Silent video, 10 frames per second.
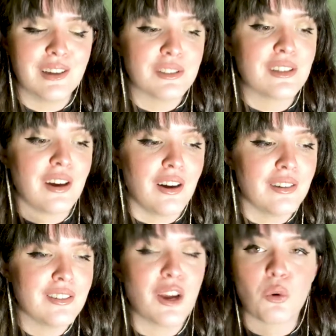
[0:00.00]
It was a
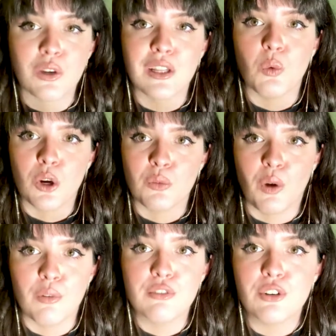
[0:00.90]
really weird
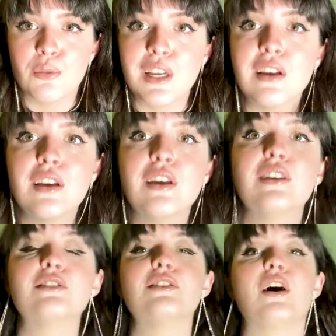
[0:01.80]
moment for me.
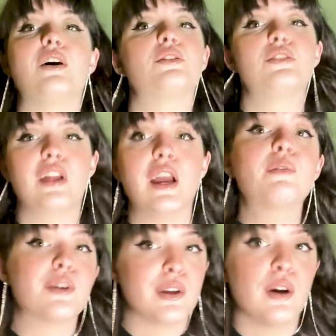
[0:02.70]
So today I'm
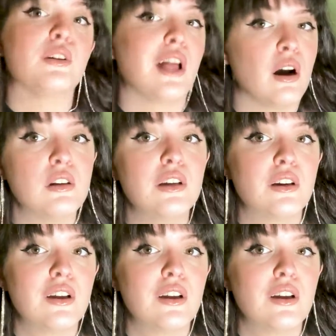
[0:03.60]
going all out.